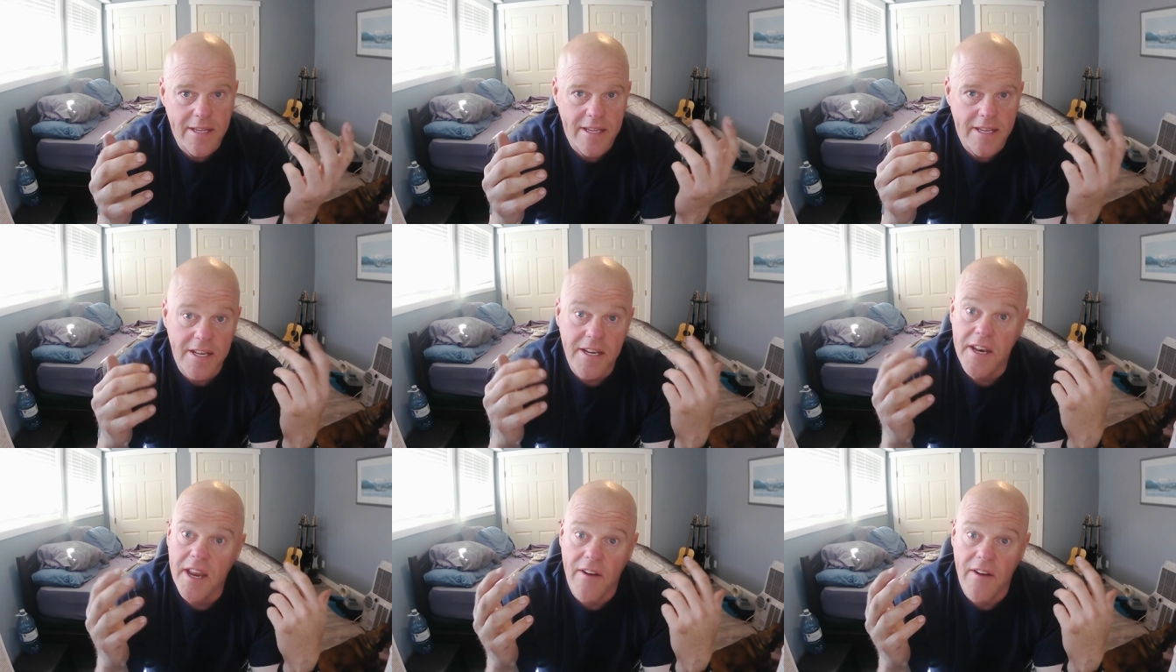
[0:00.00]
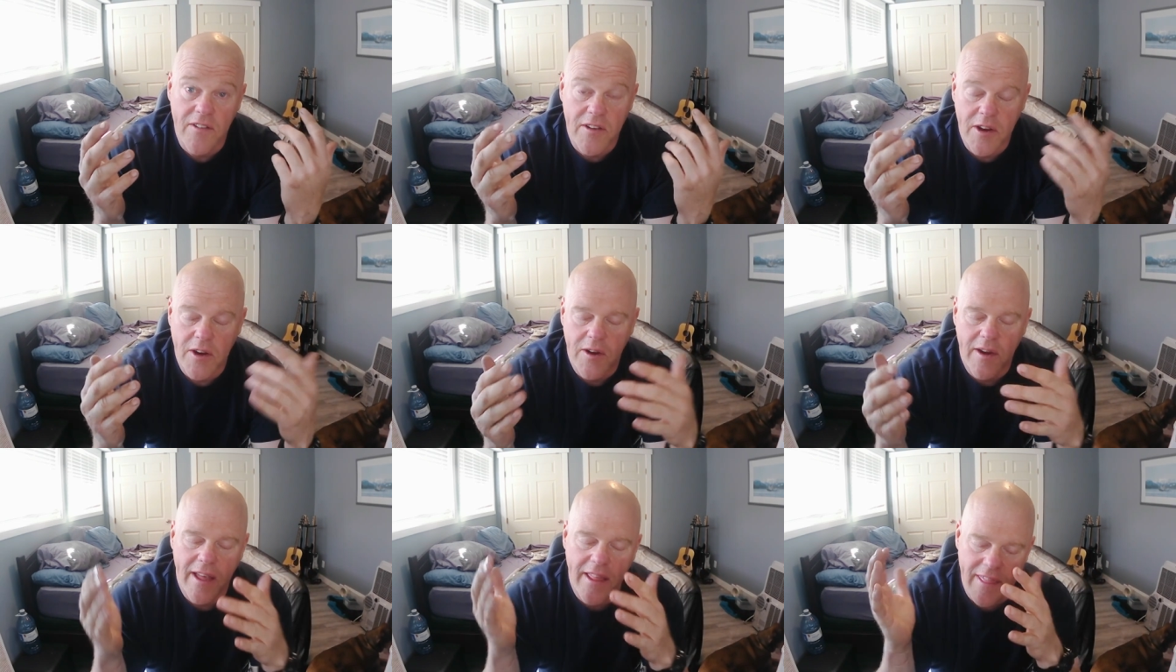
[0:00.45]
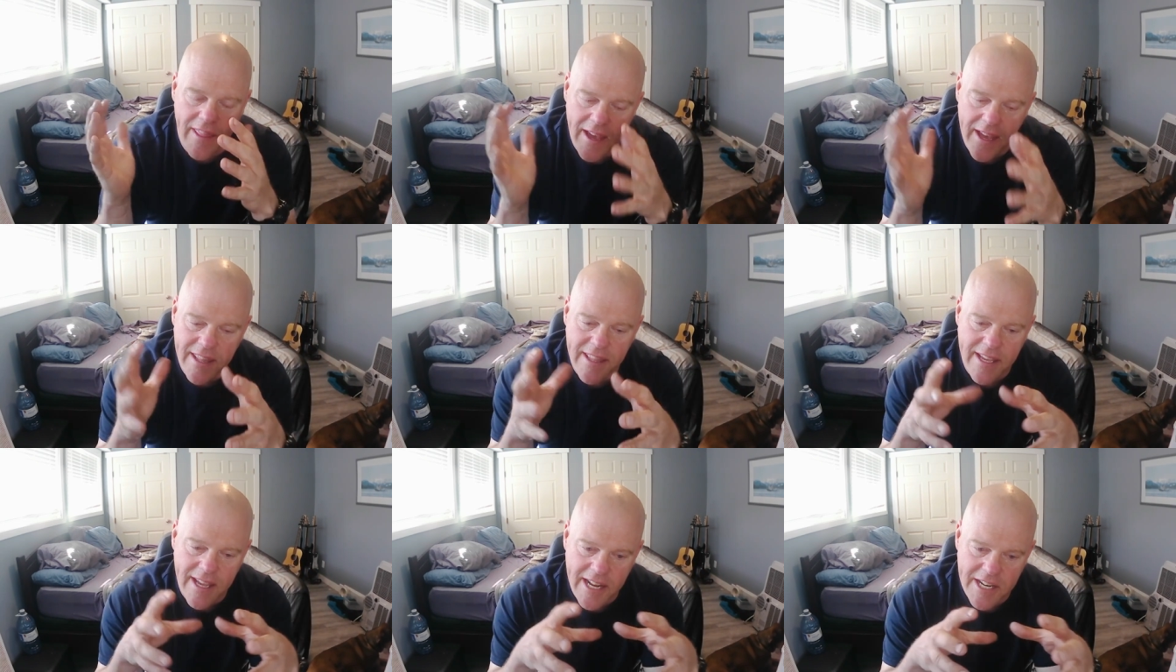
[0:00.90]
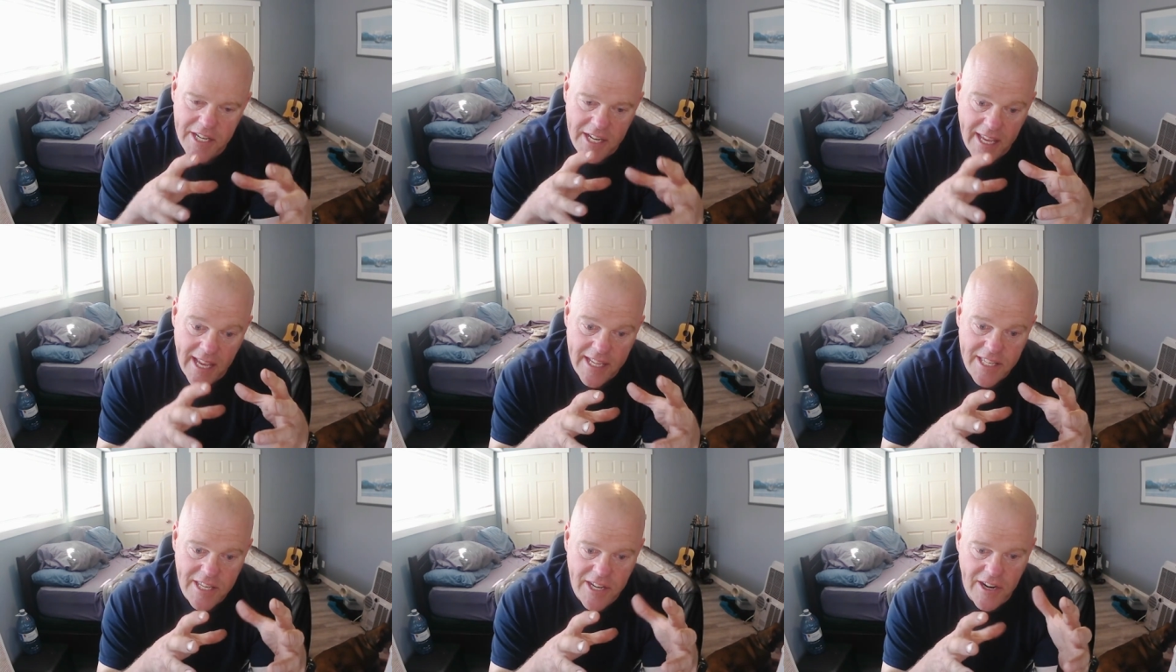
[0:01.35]
You never know. And then the engine
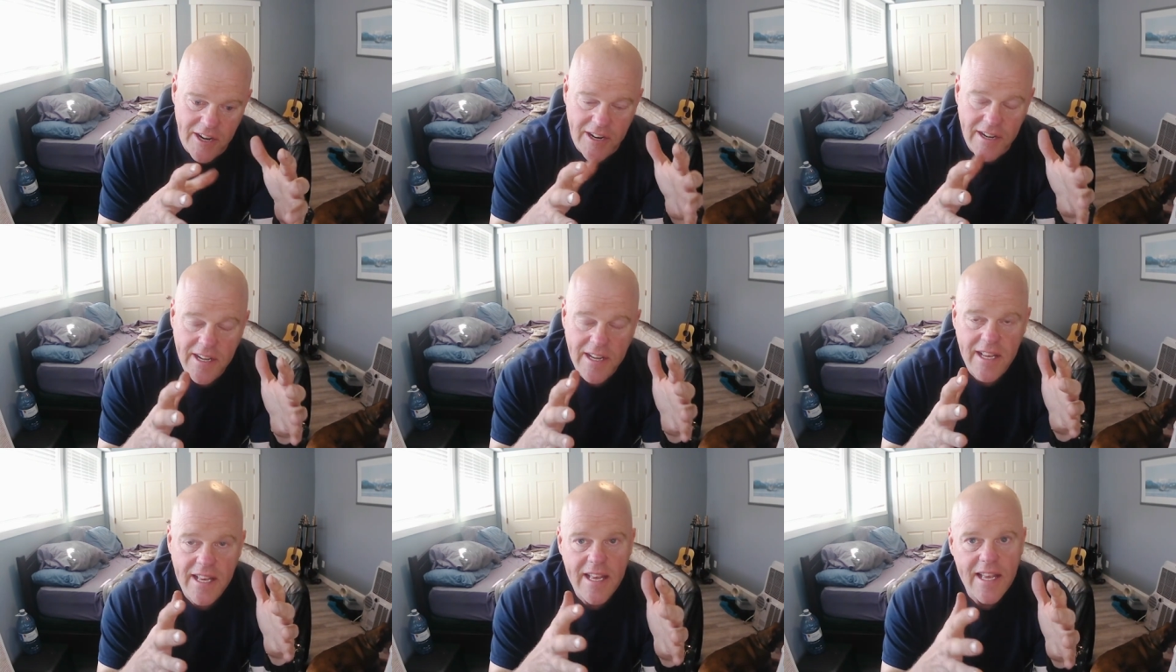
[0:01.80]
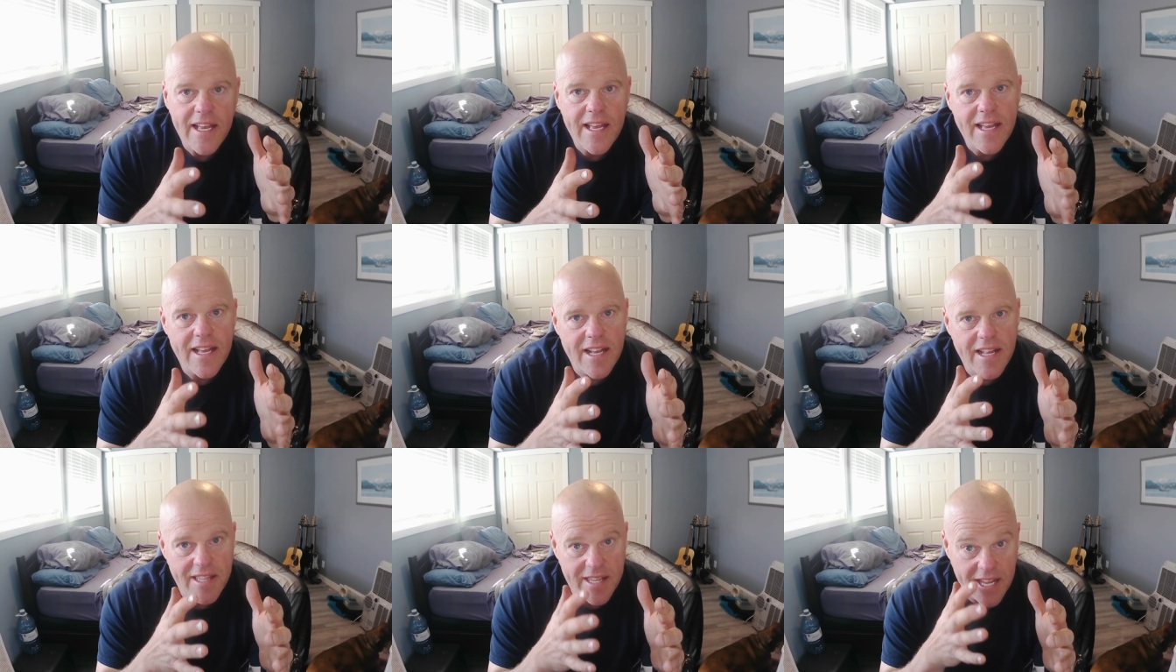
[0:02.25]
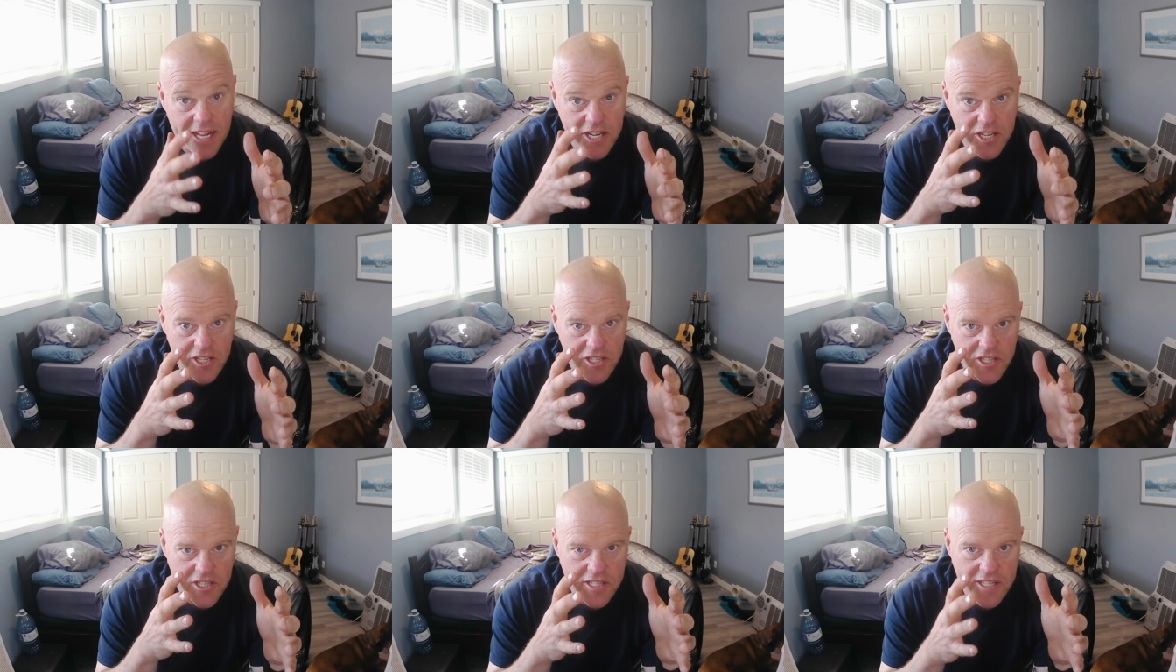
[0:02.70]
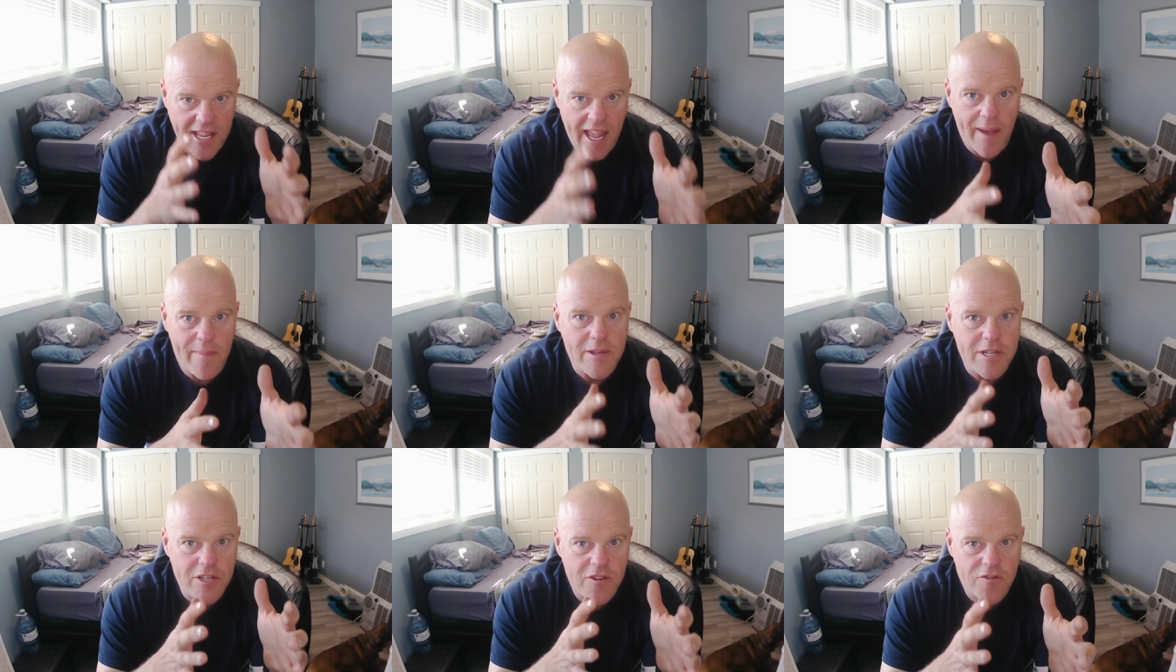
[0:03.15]
gets here, and the engine is
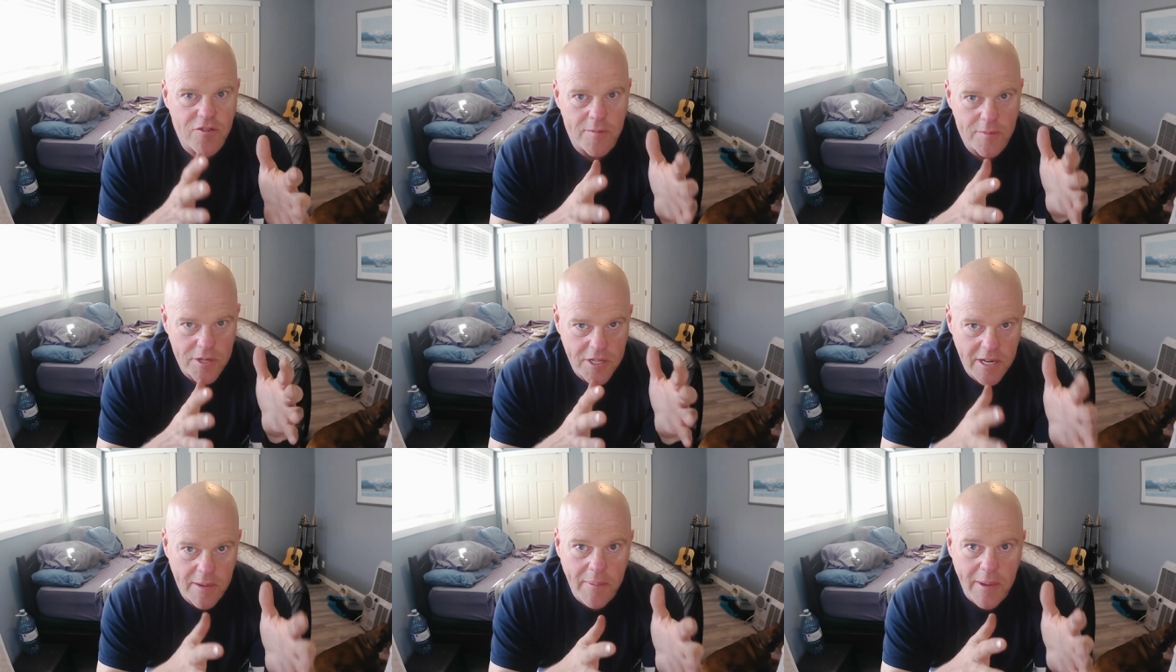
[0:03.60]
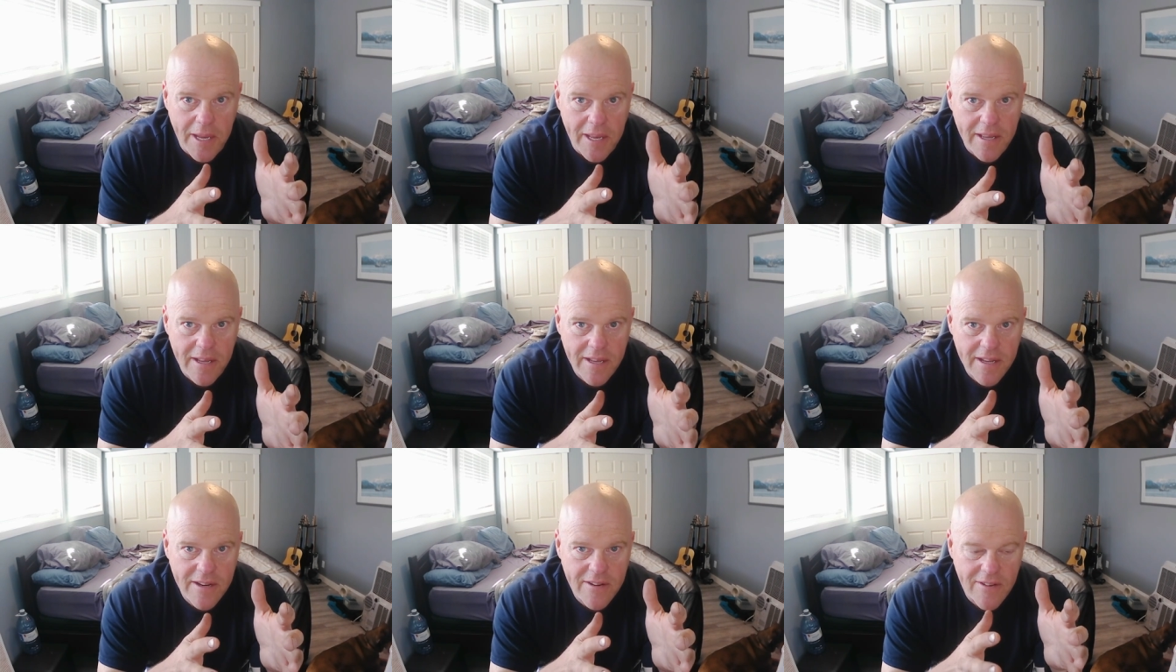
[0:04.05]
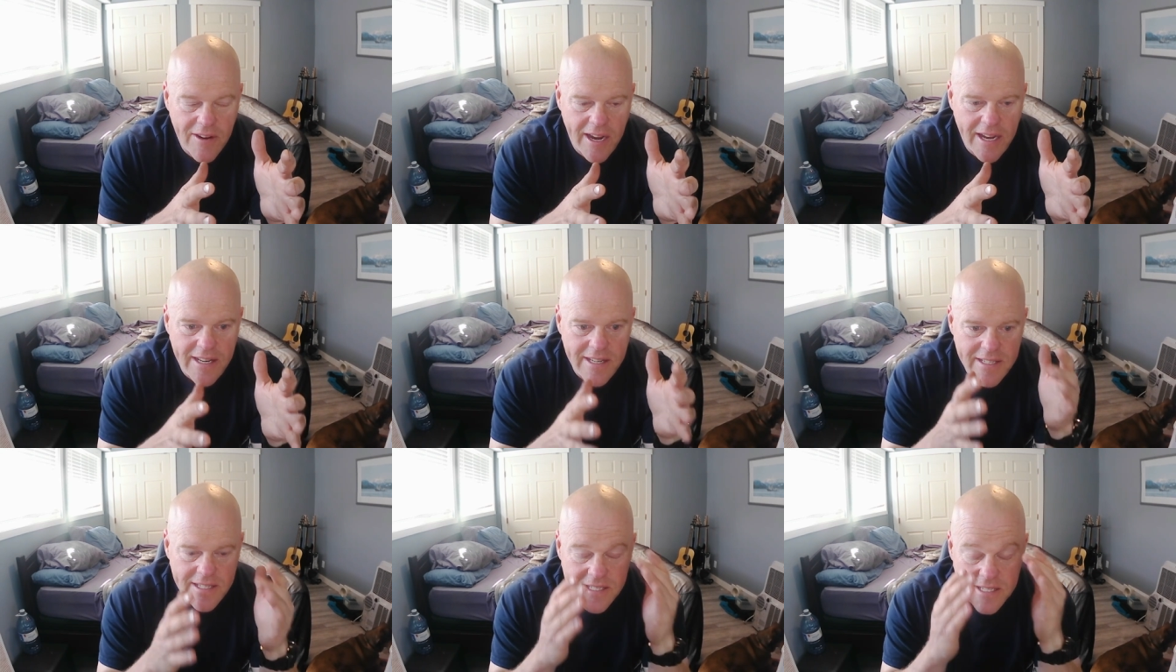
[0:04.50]
damaged from shipping, right?